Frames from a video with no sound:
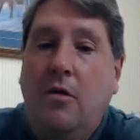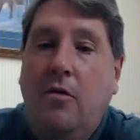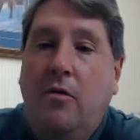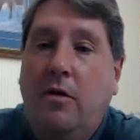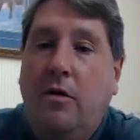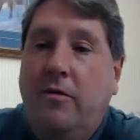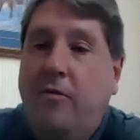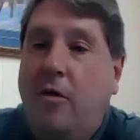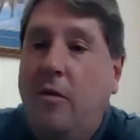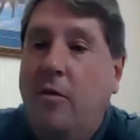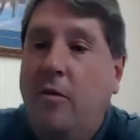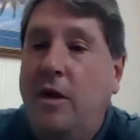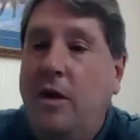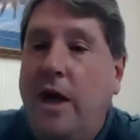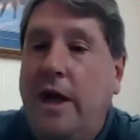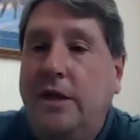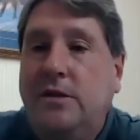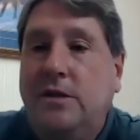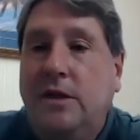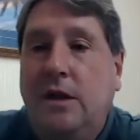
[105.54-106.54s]
we're
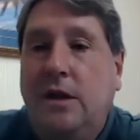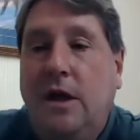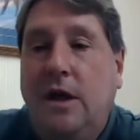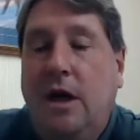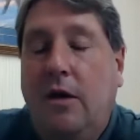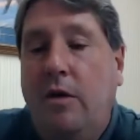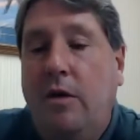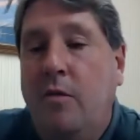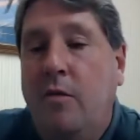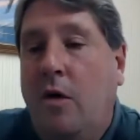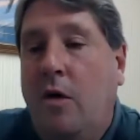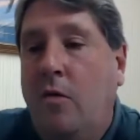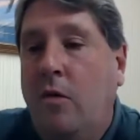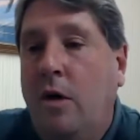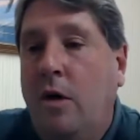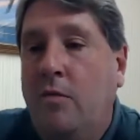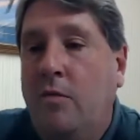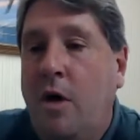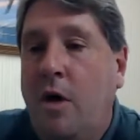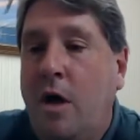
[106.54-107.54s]
formalizing uh, remote
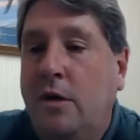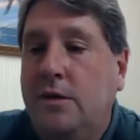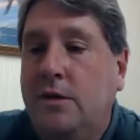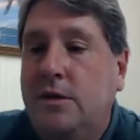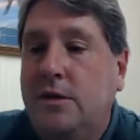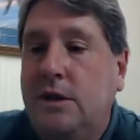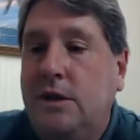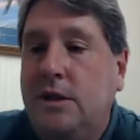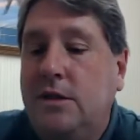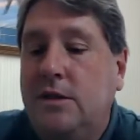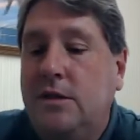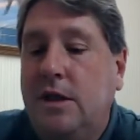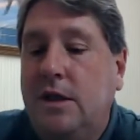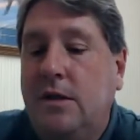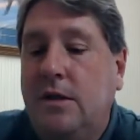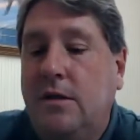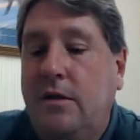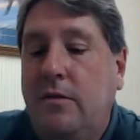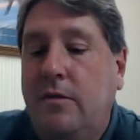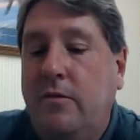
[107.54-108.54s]
work policies
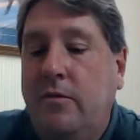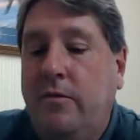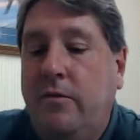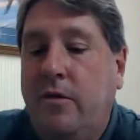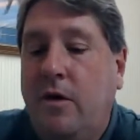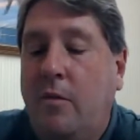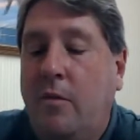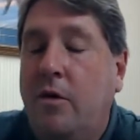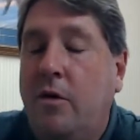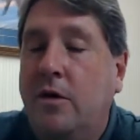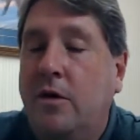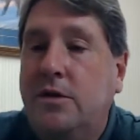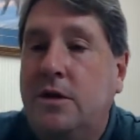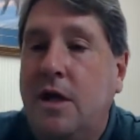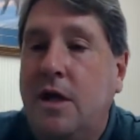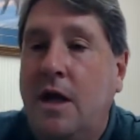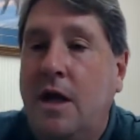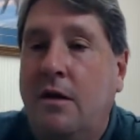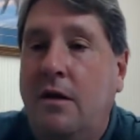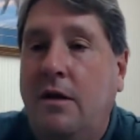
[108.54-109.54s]
in, for our
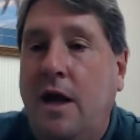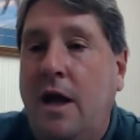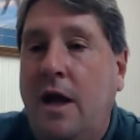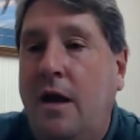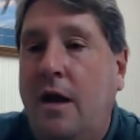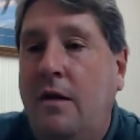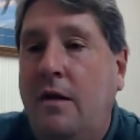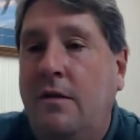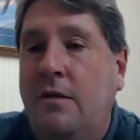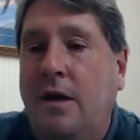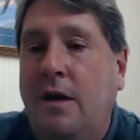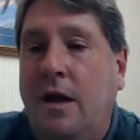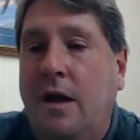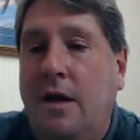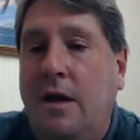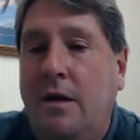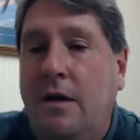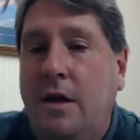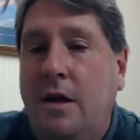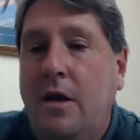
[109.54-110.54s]
personnel and
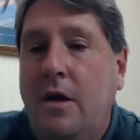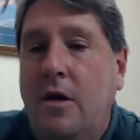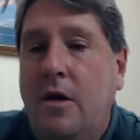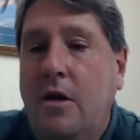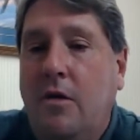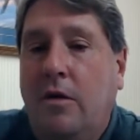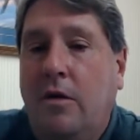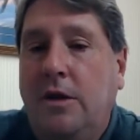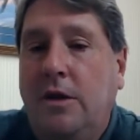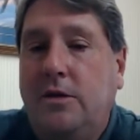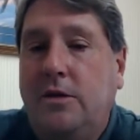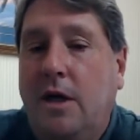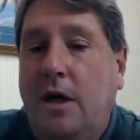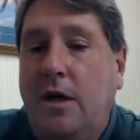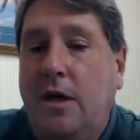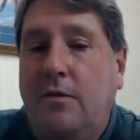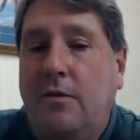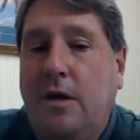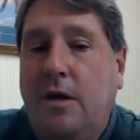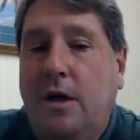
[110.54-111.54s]
uh, really trying
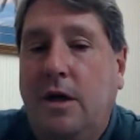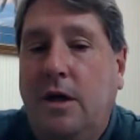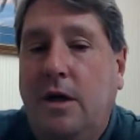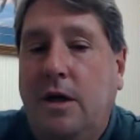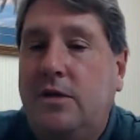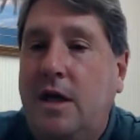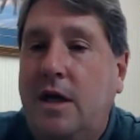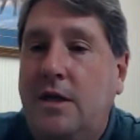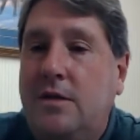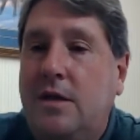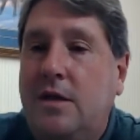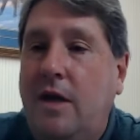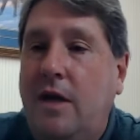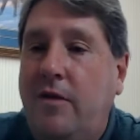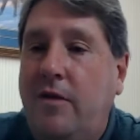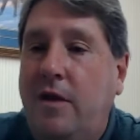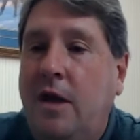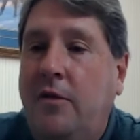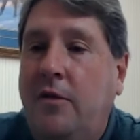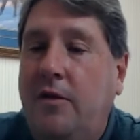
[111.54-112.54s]
to uh, stay safe
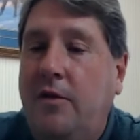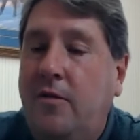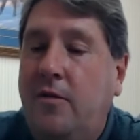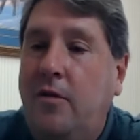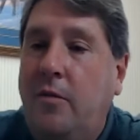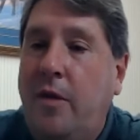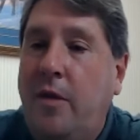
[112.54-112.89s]
and healthy through the